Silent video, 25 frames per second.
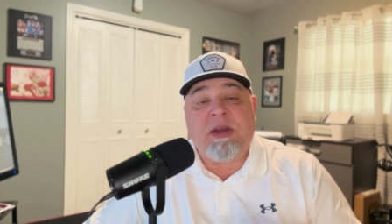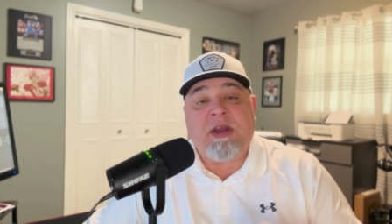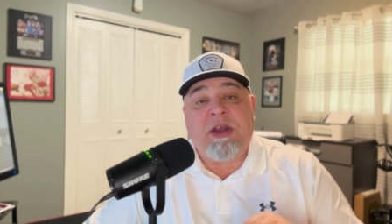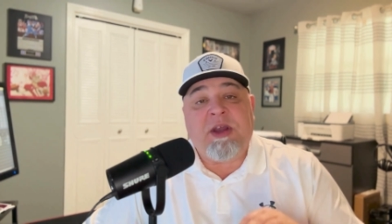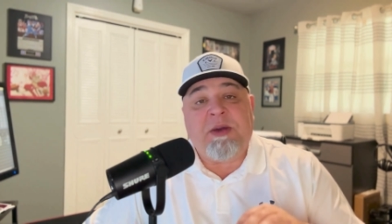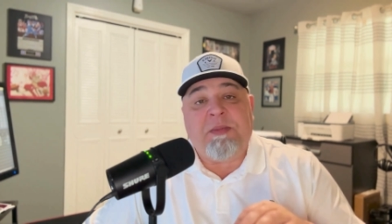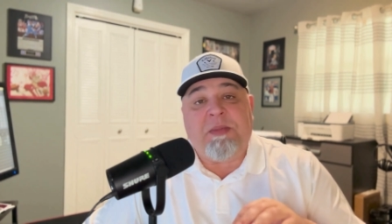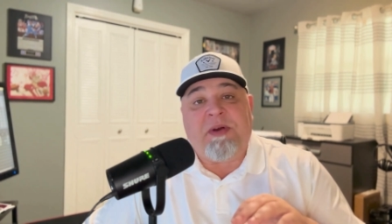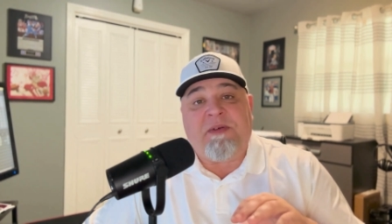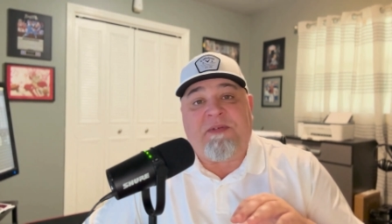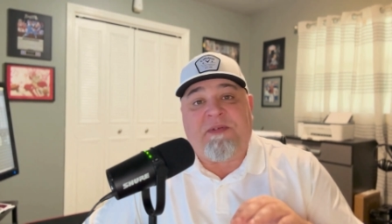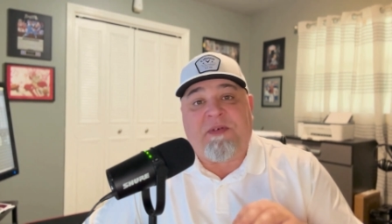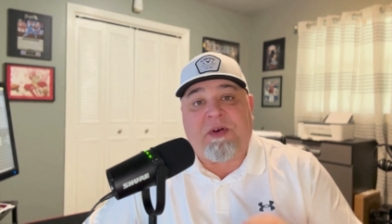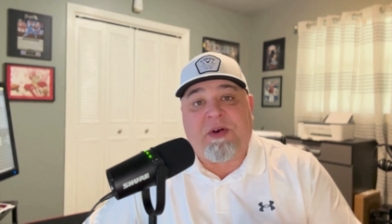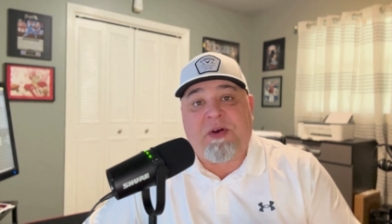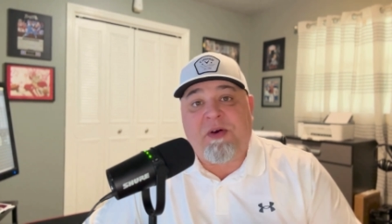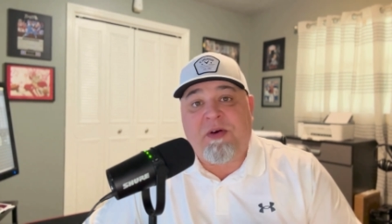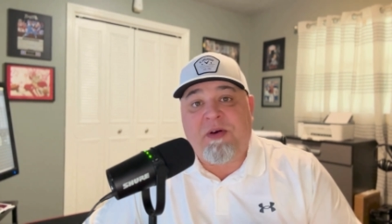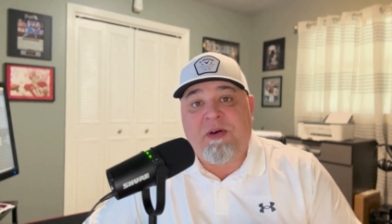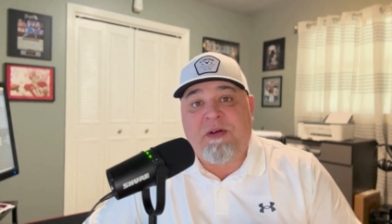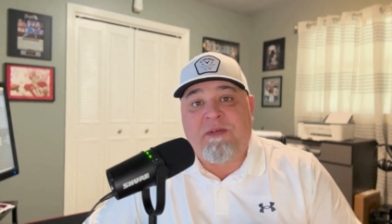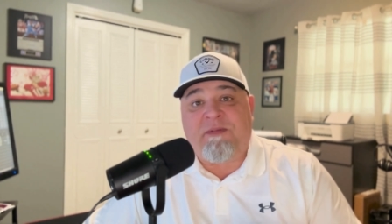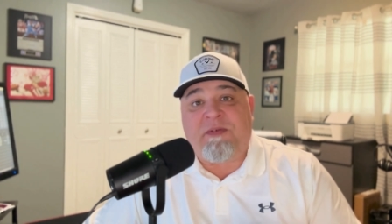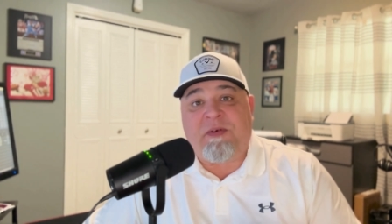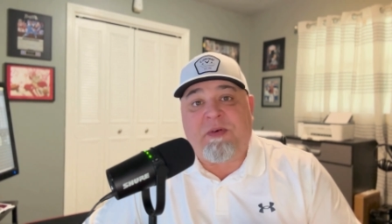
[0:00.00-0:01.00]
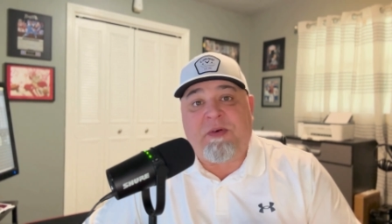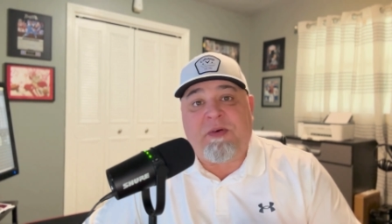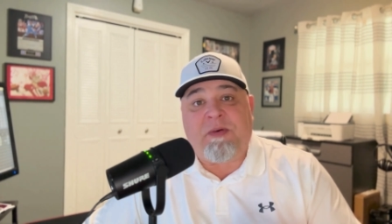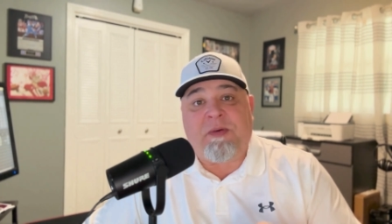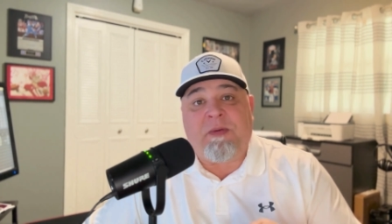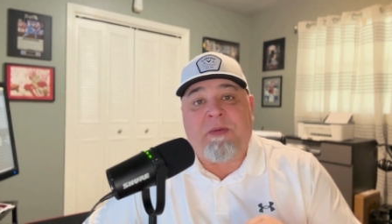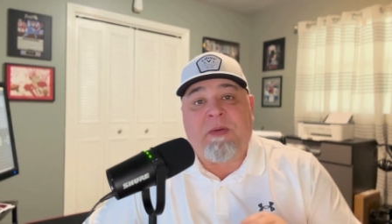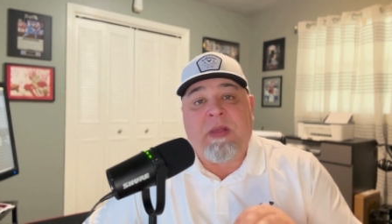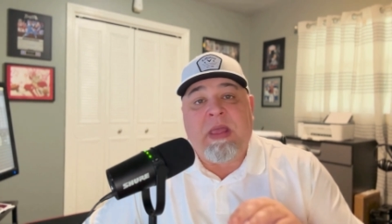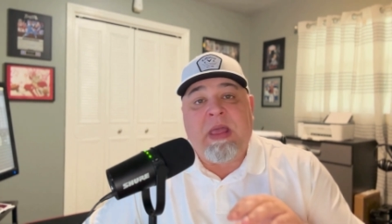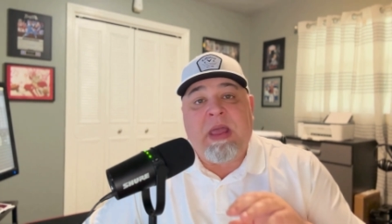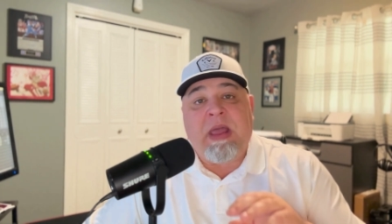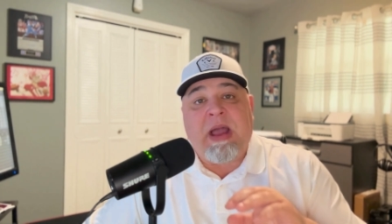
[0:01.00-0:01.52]
But for Carnival,
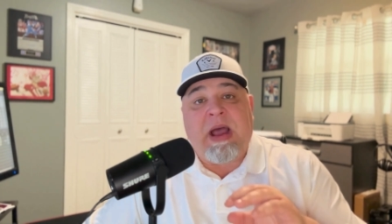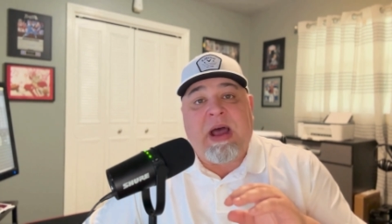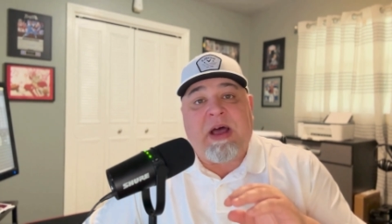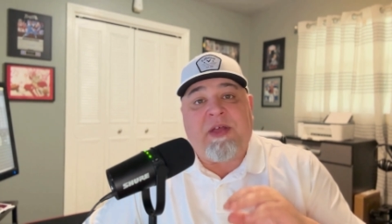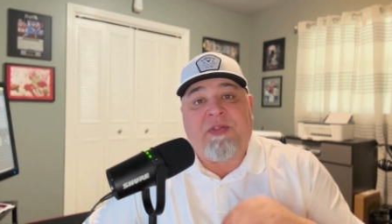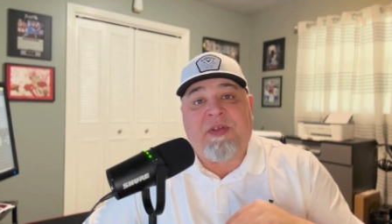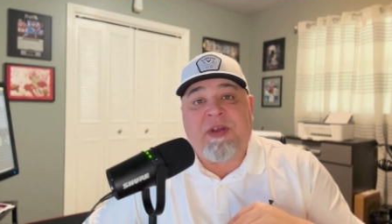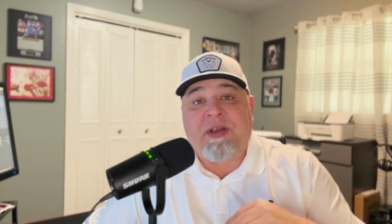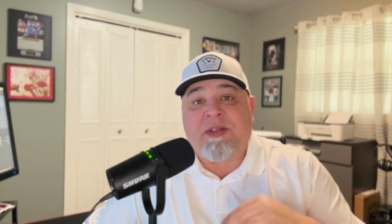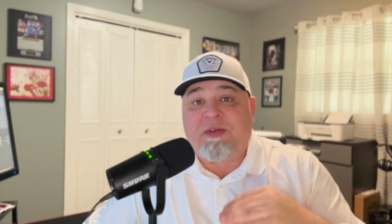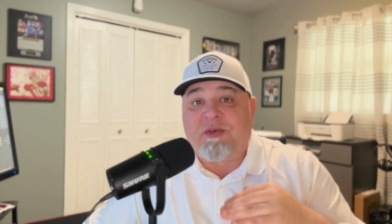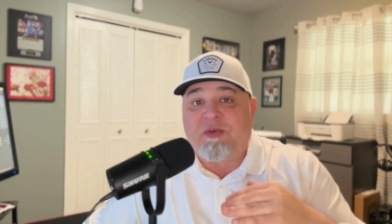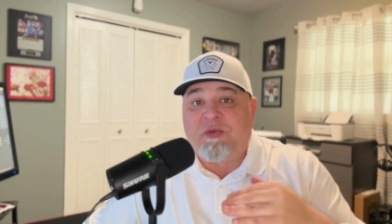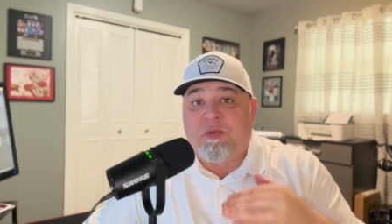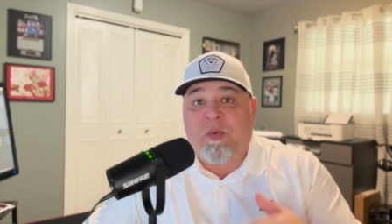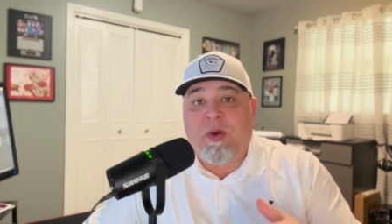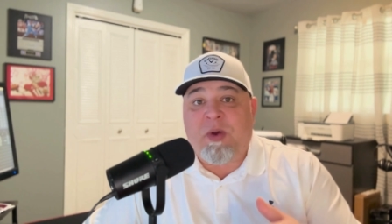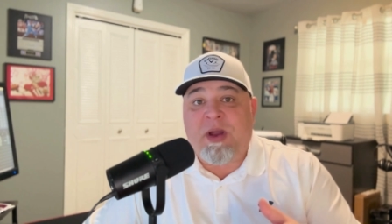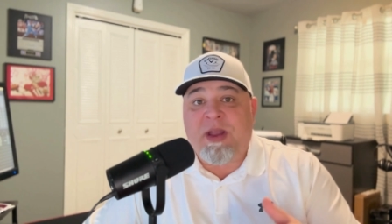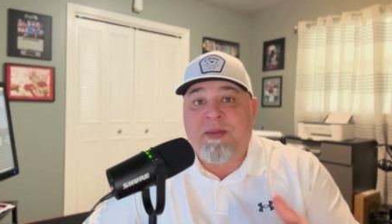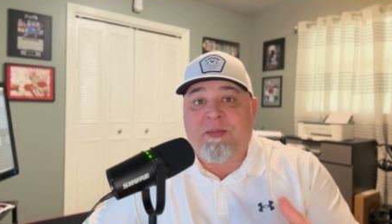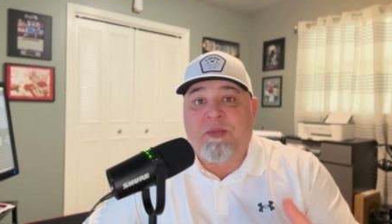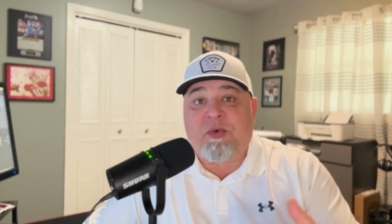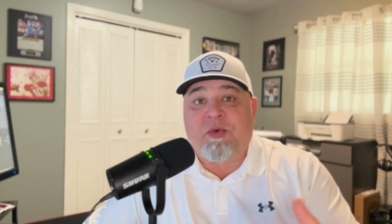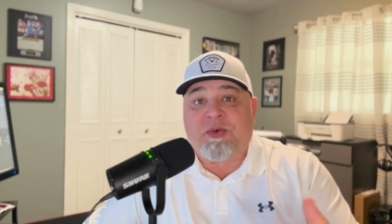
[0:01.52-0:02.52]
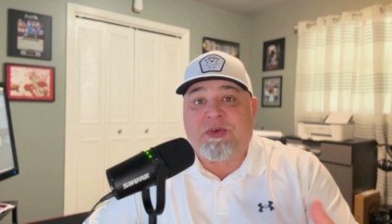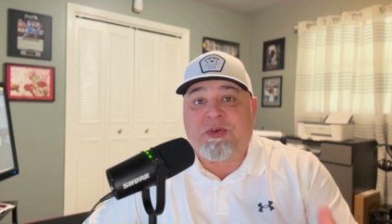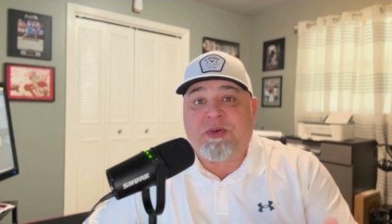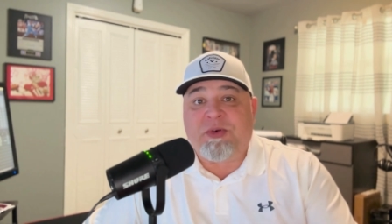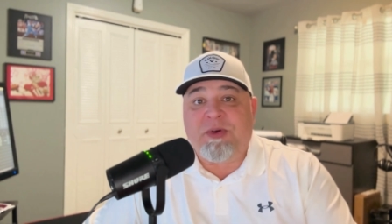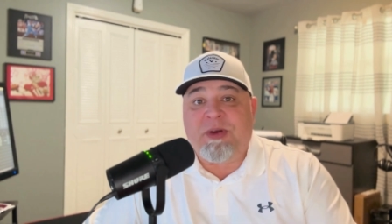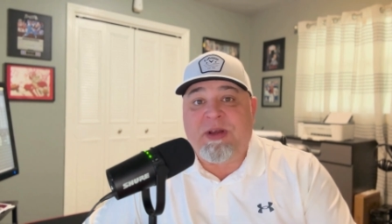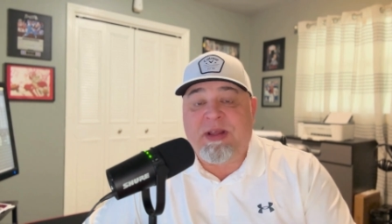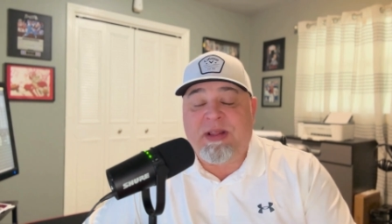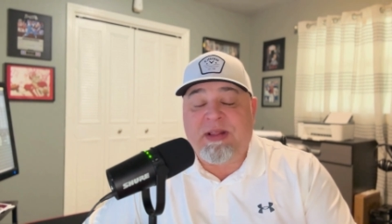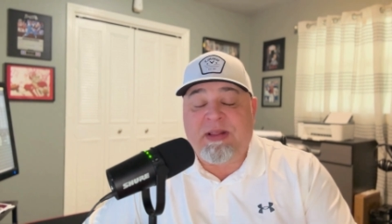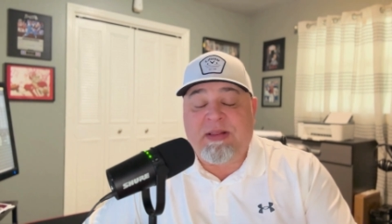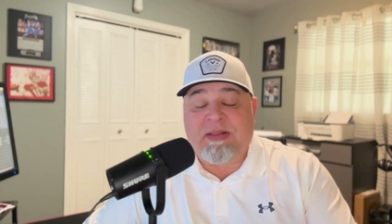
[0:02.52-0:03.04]
I think there's way more to
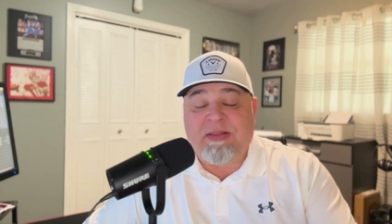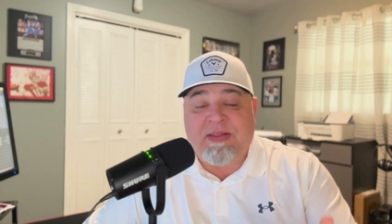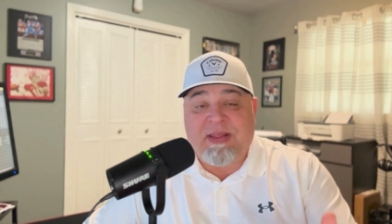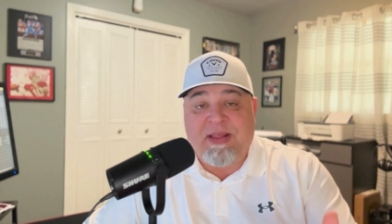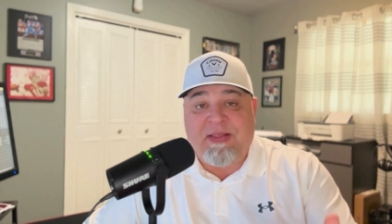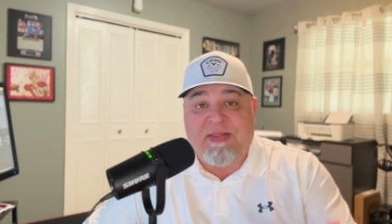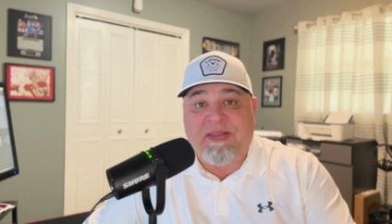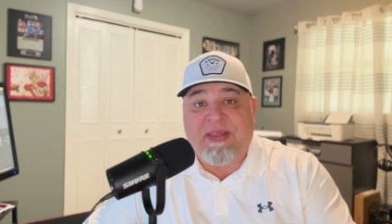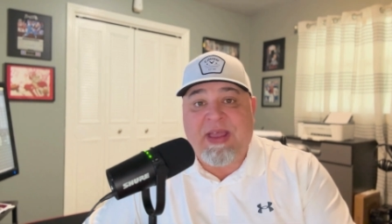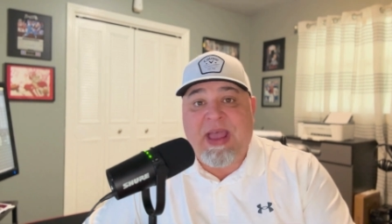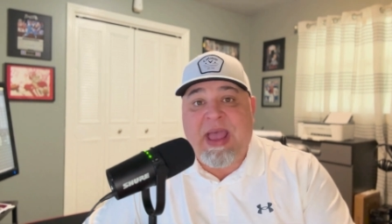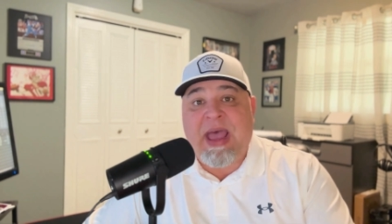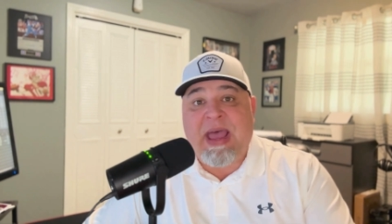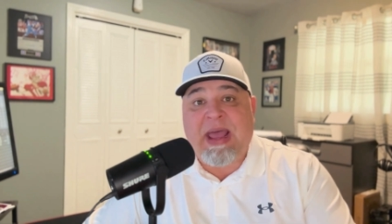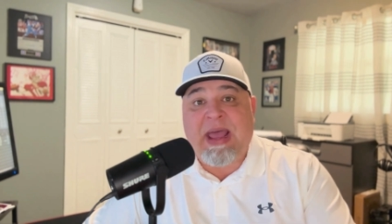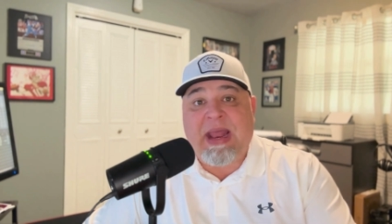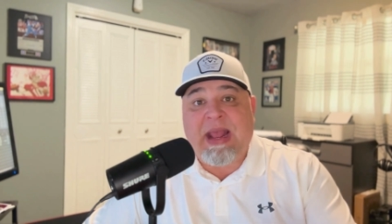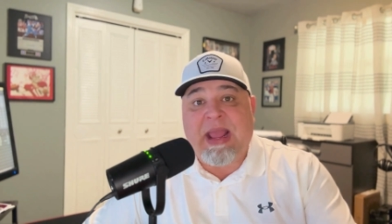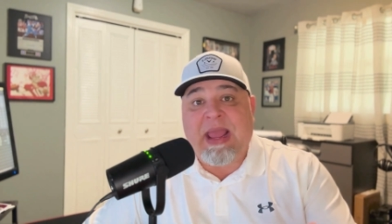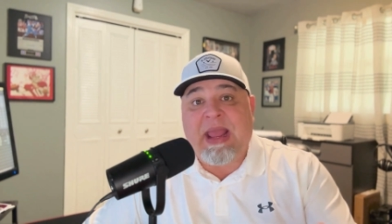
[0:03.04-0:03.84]
it than that.